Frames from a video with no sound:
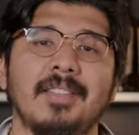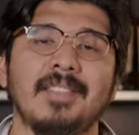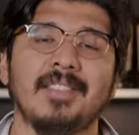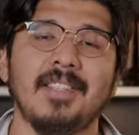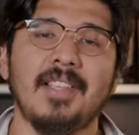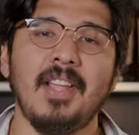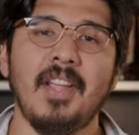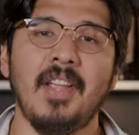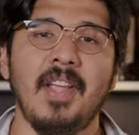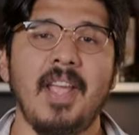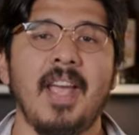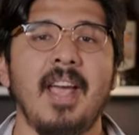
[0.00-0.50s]
so
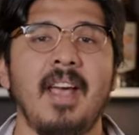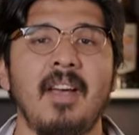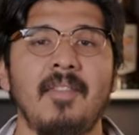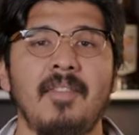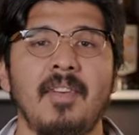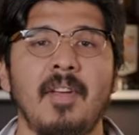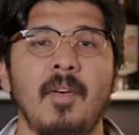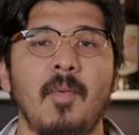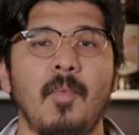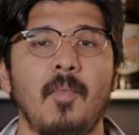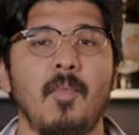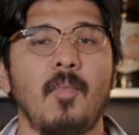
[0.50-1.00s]
there you have
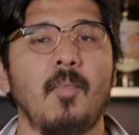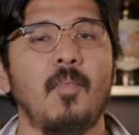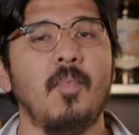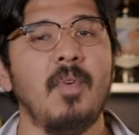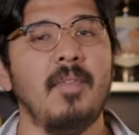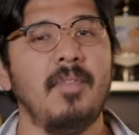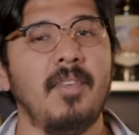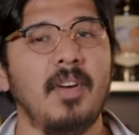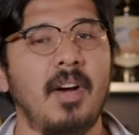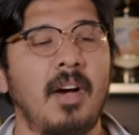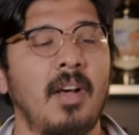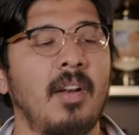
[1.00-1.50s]
it.
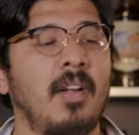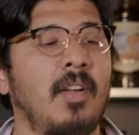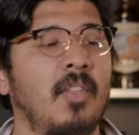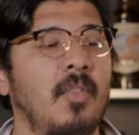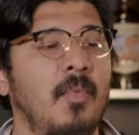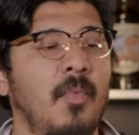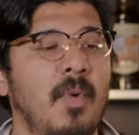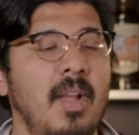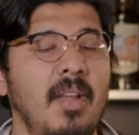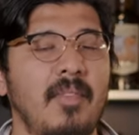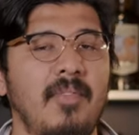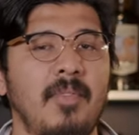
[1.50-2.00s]
We've gone all the
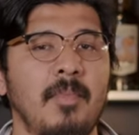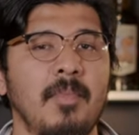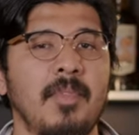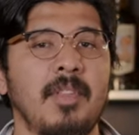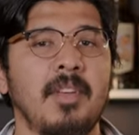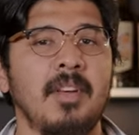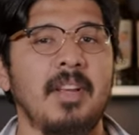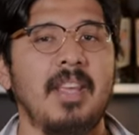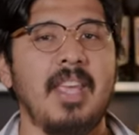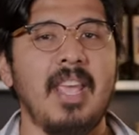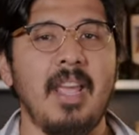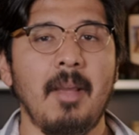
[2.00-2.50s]
way from
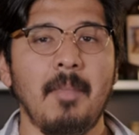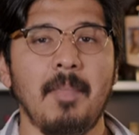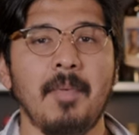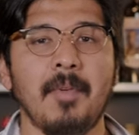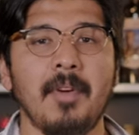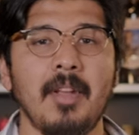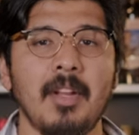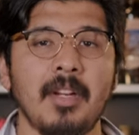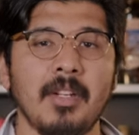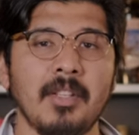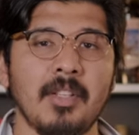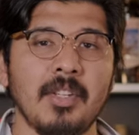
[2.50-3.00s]
the camper
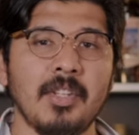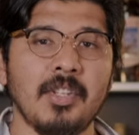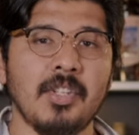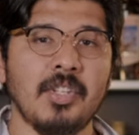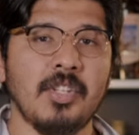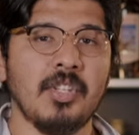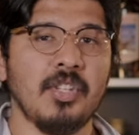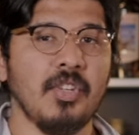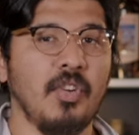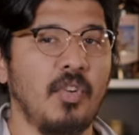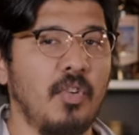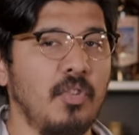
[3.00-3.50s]

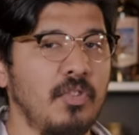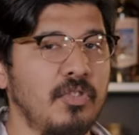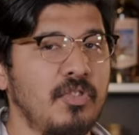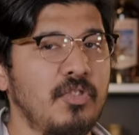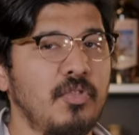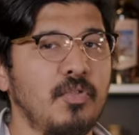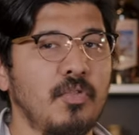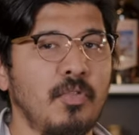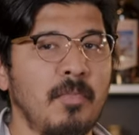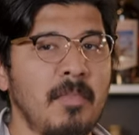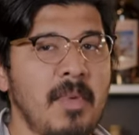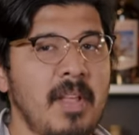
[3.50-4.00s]
English old
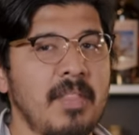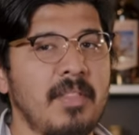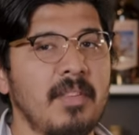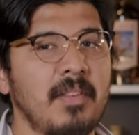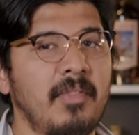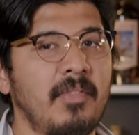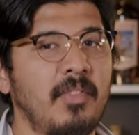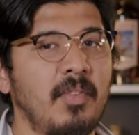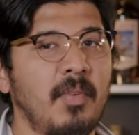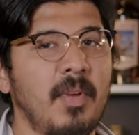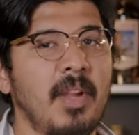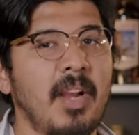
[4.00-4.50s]
school method
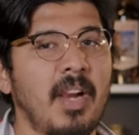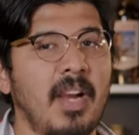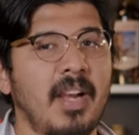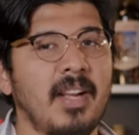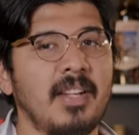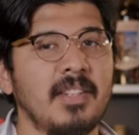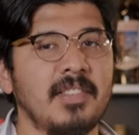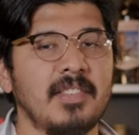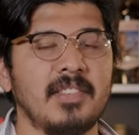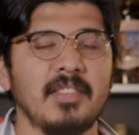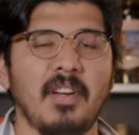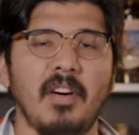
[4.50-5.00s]
of doing
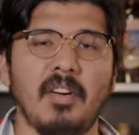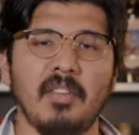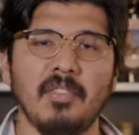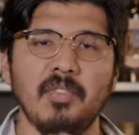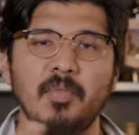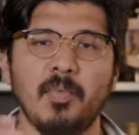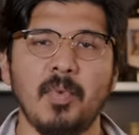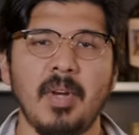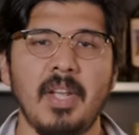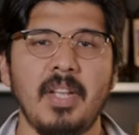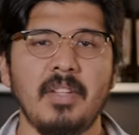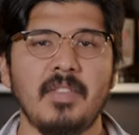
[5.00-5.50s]
ice all
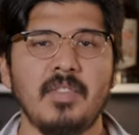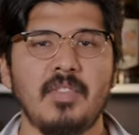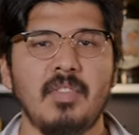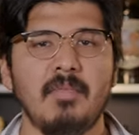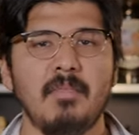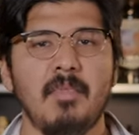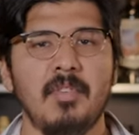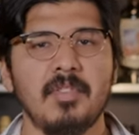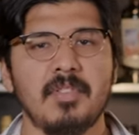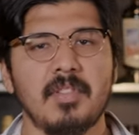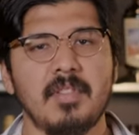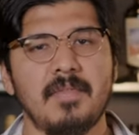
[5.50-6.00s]
the way to the
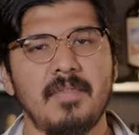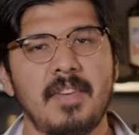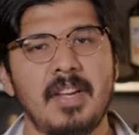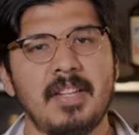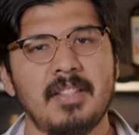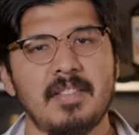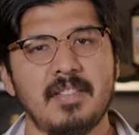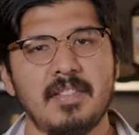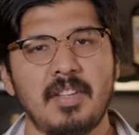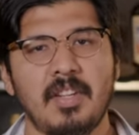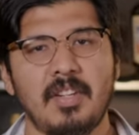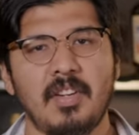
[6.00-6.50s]
most
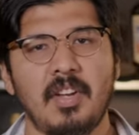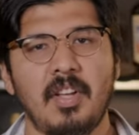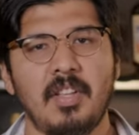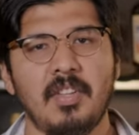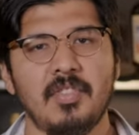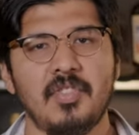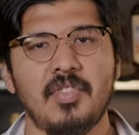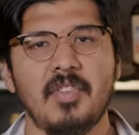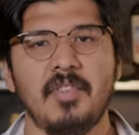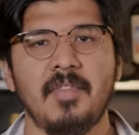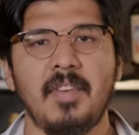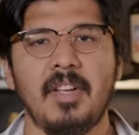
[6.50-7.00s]
advanced
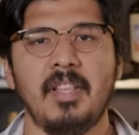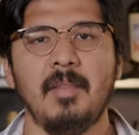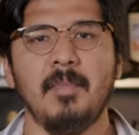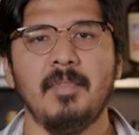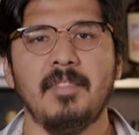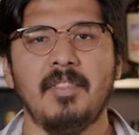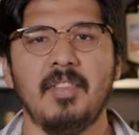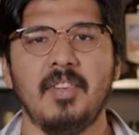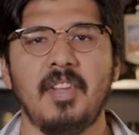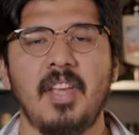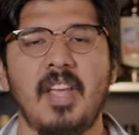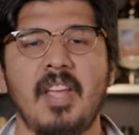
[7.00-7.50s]
technology available
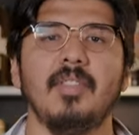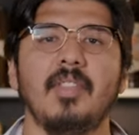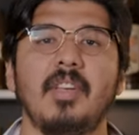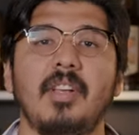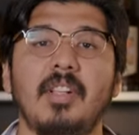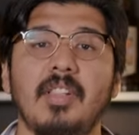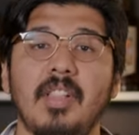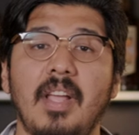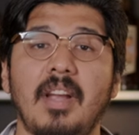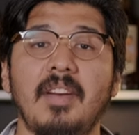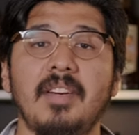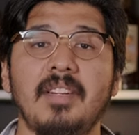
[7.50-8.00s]
today, the
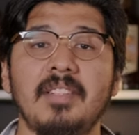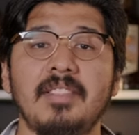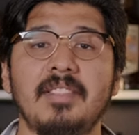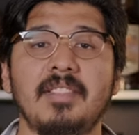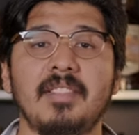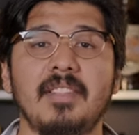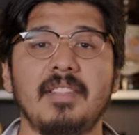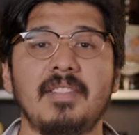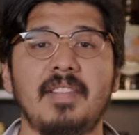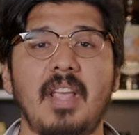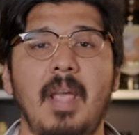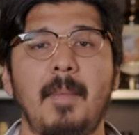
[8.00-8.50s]
Klaris
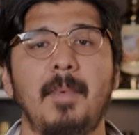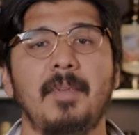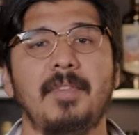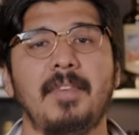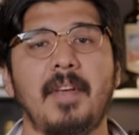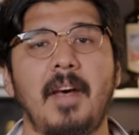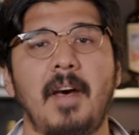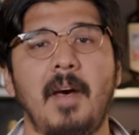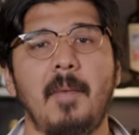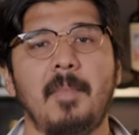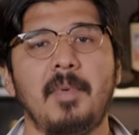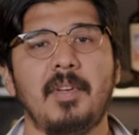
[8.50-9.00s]

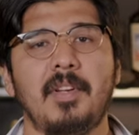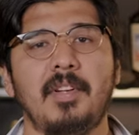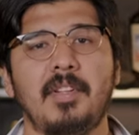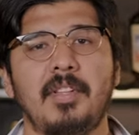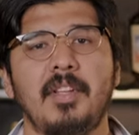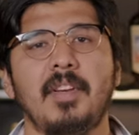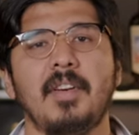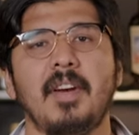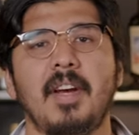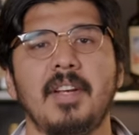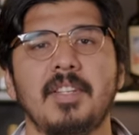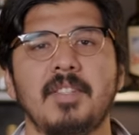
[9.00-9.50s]
Tabletop
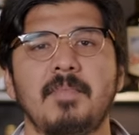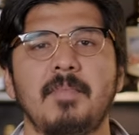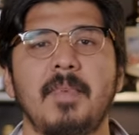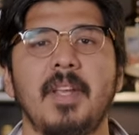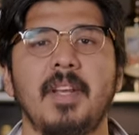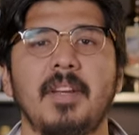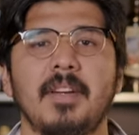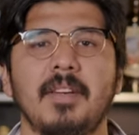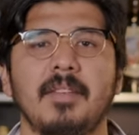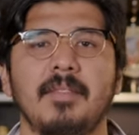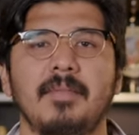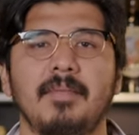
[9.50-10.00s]
Clear Ice
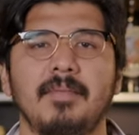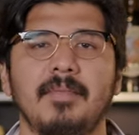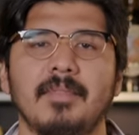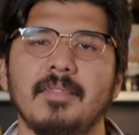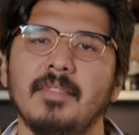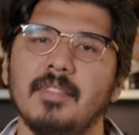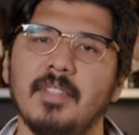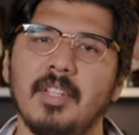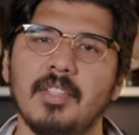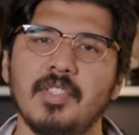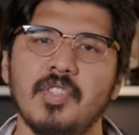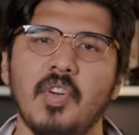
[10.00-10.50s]
Maker.
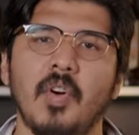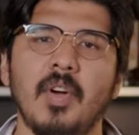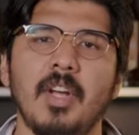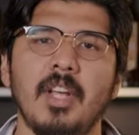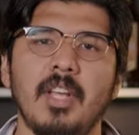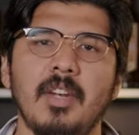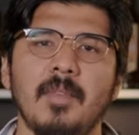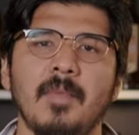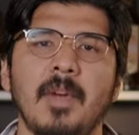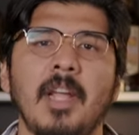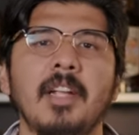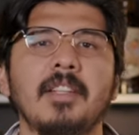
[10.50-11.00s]
Let's go
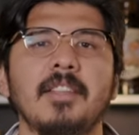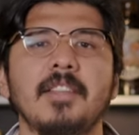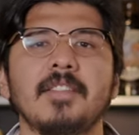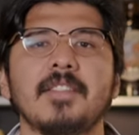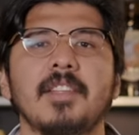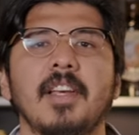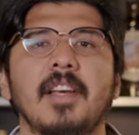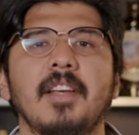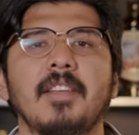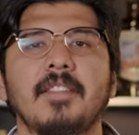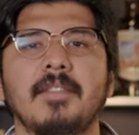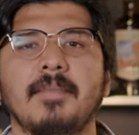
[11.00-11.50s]
ahead and rank these
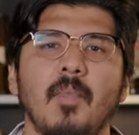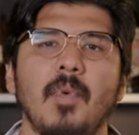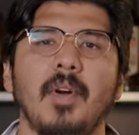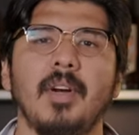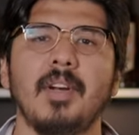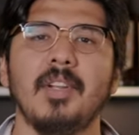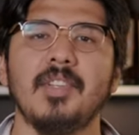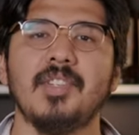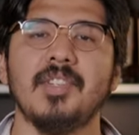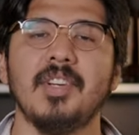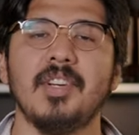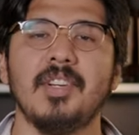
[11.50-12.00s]
guys. We're
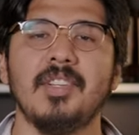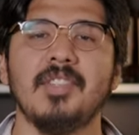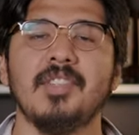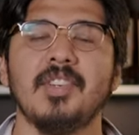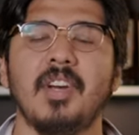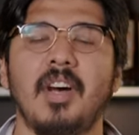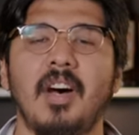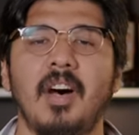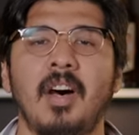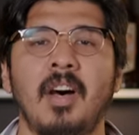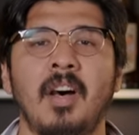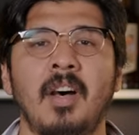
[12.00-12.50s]
gonna judge
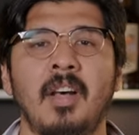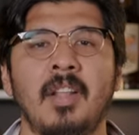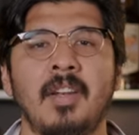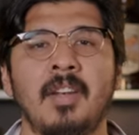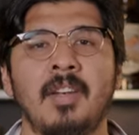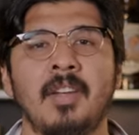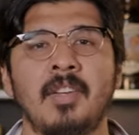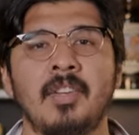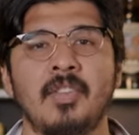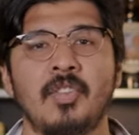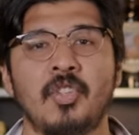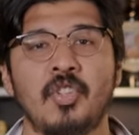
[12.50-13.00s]

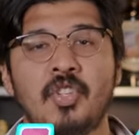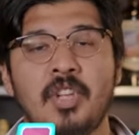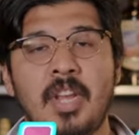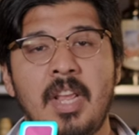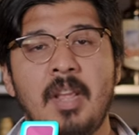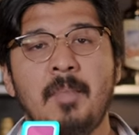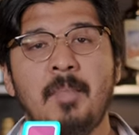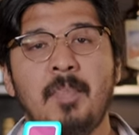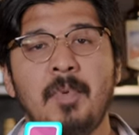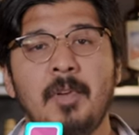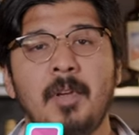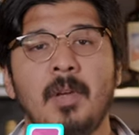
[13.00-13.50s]
on
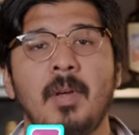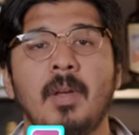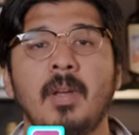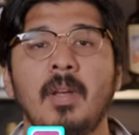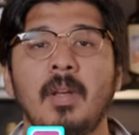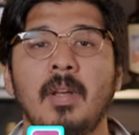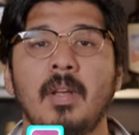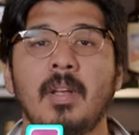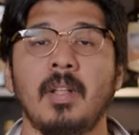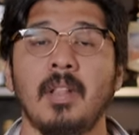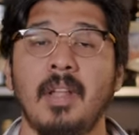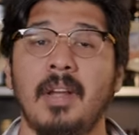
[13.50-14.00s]
shape,
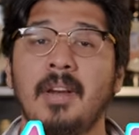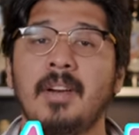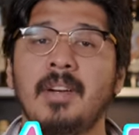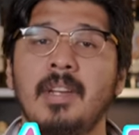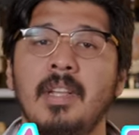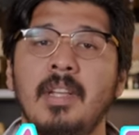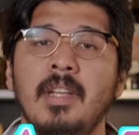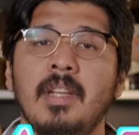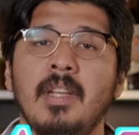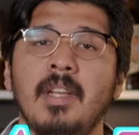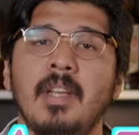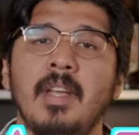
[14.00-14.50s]

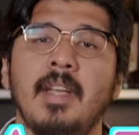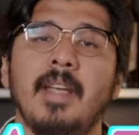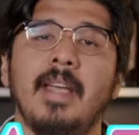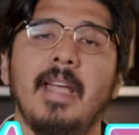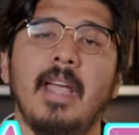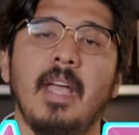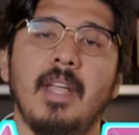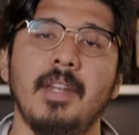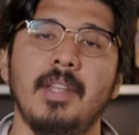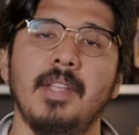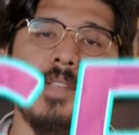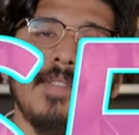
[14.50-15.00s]
clarity,
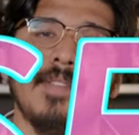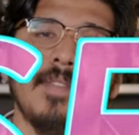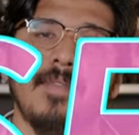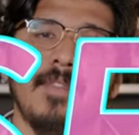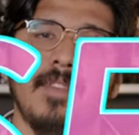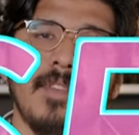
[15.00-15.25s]
and ease of